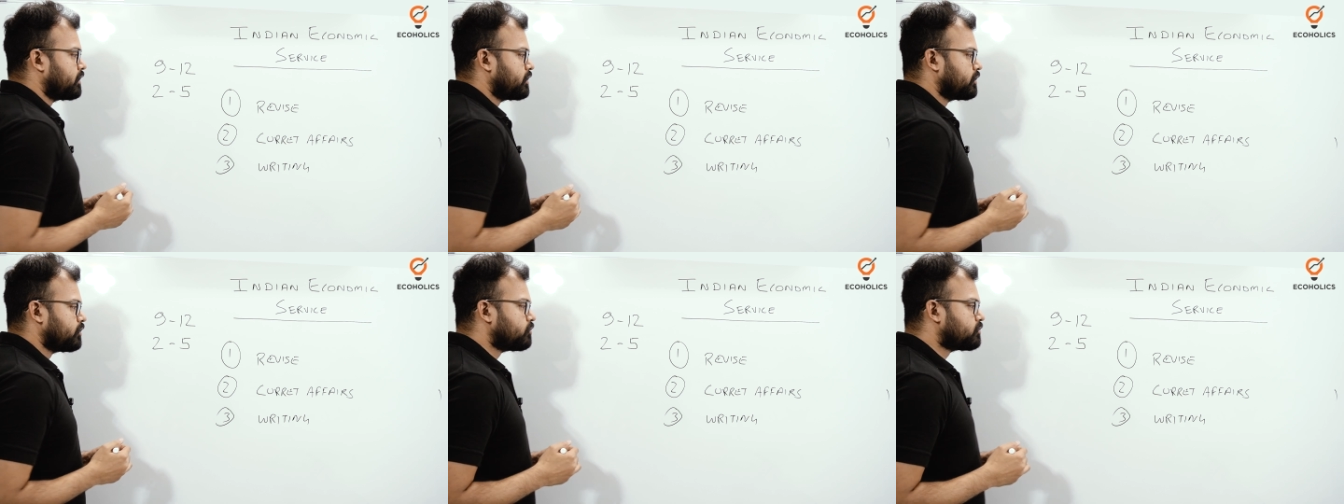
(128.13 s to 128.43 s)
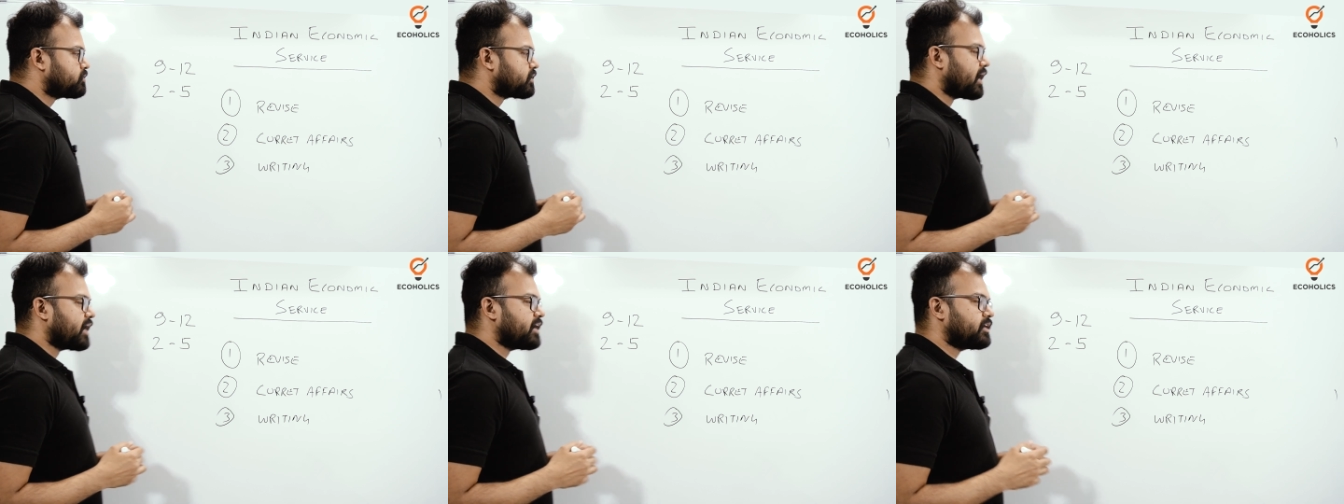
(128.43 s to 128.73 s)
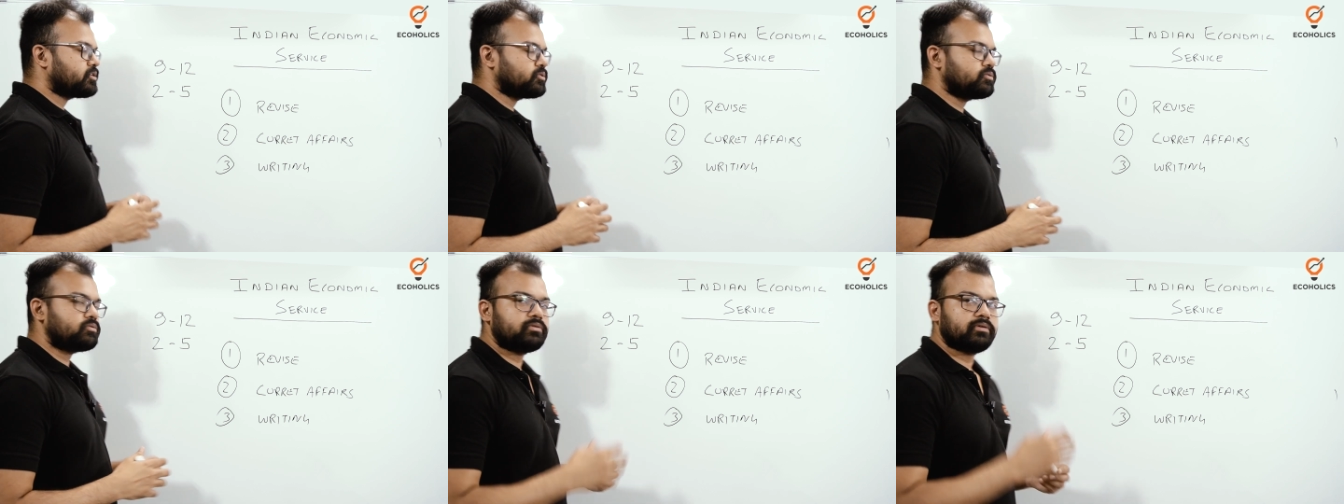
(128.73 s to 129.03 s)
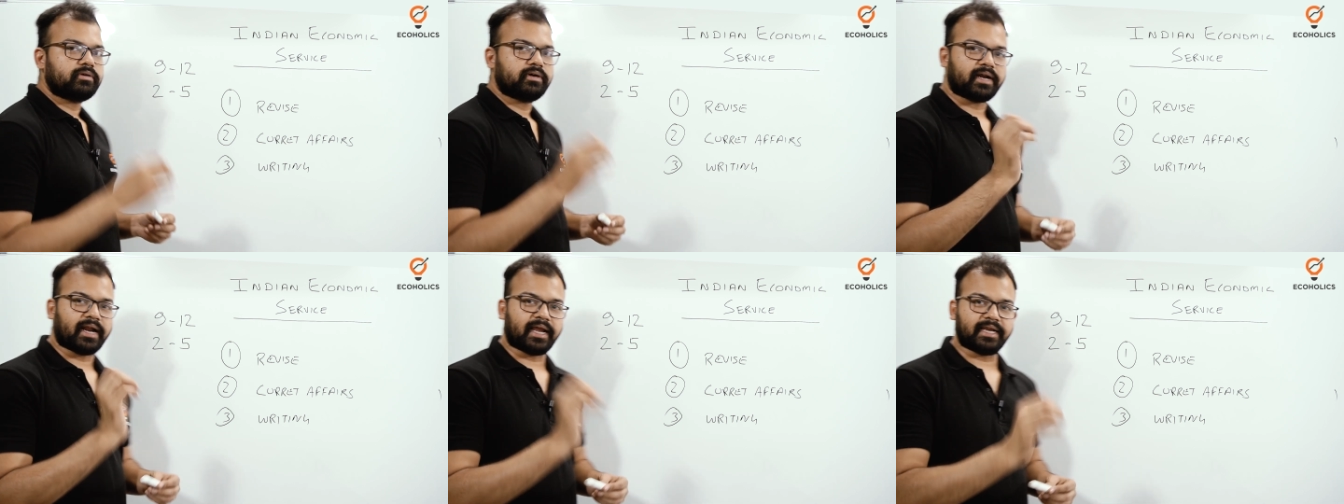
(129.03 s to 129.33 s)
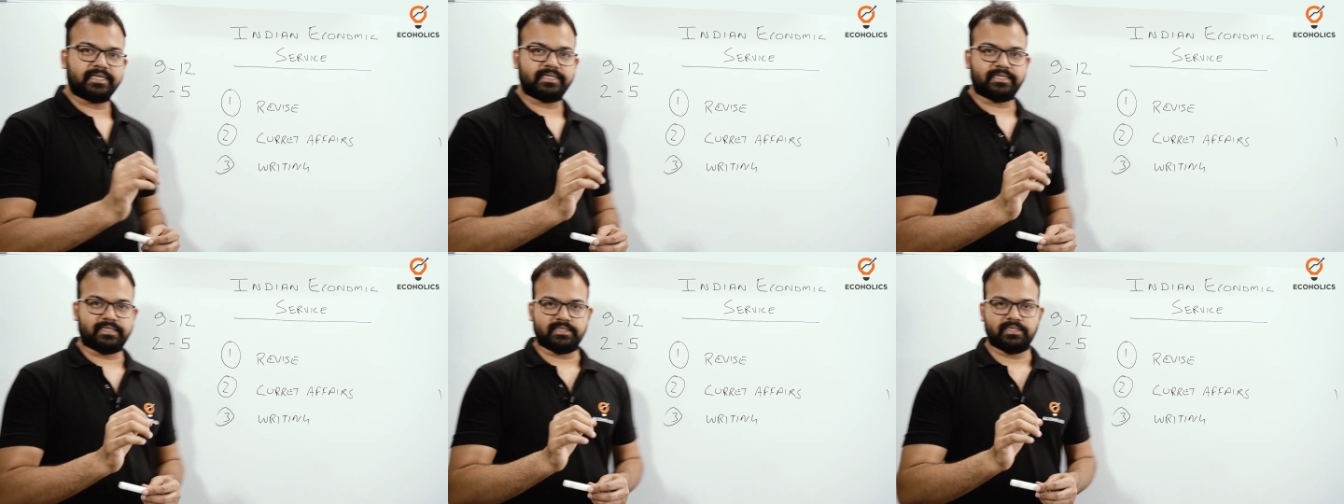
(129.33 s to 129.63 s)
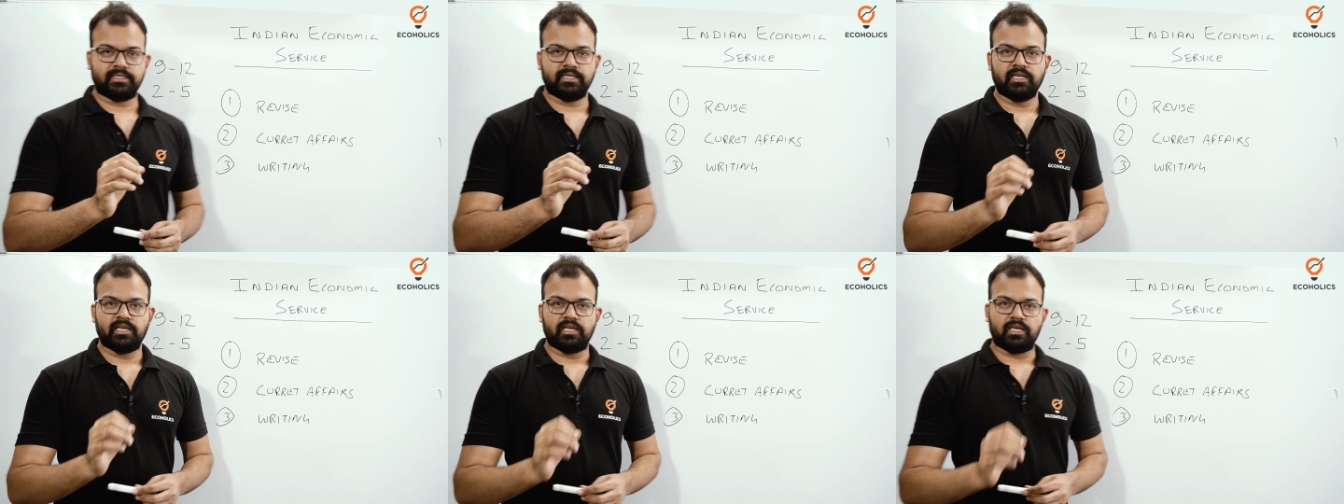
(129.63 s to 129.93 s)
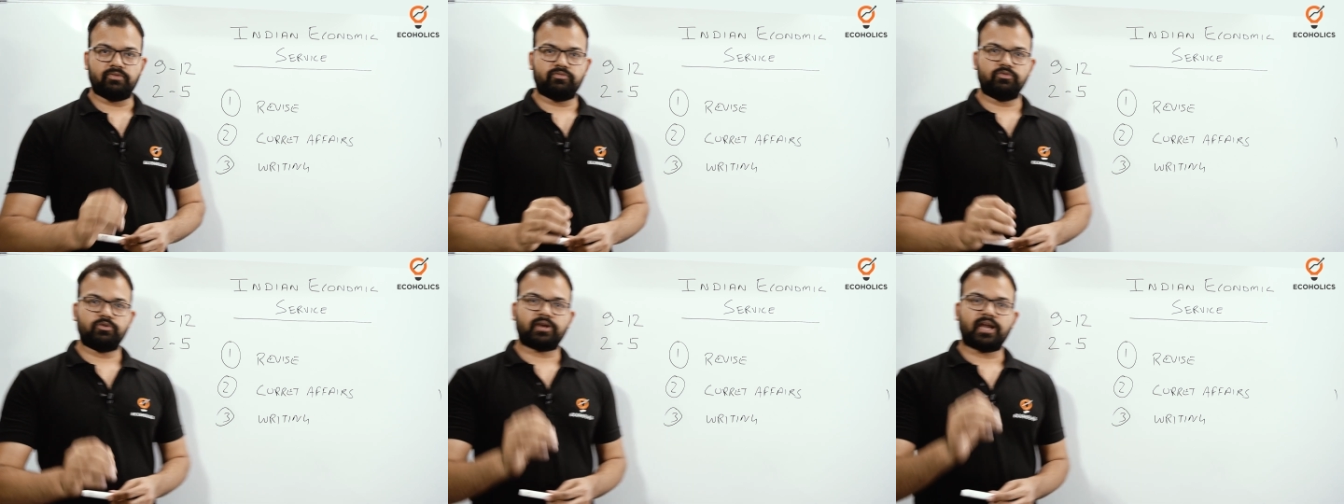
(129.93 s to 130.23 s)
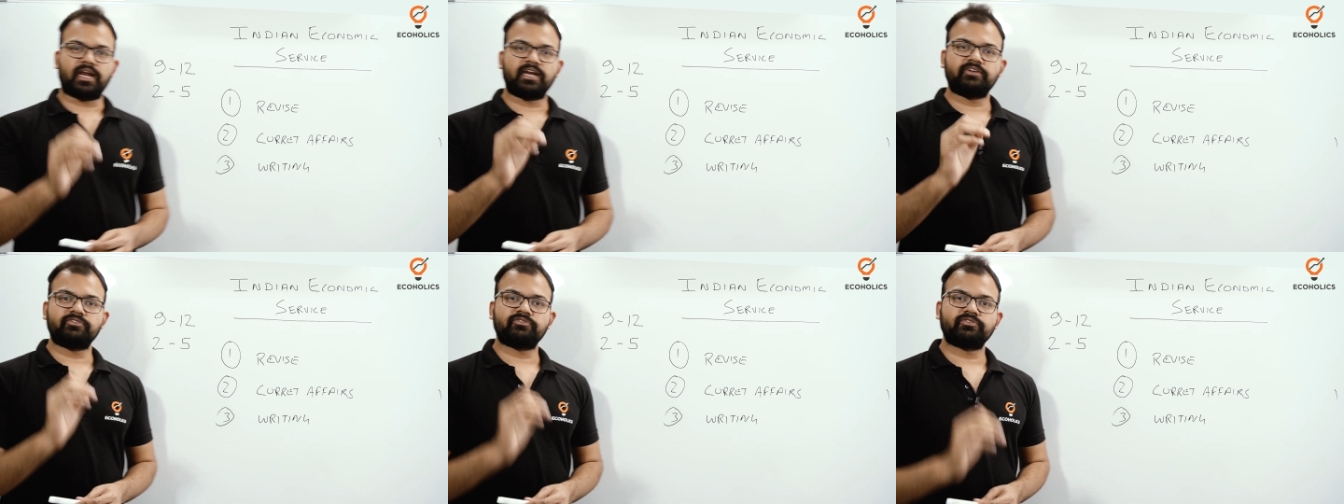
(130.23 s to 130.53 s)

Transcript: you try to write. If you write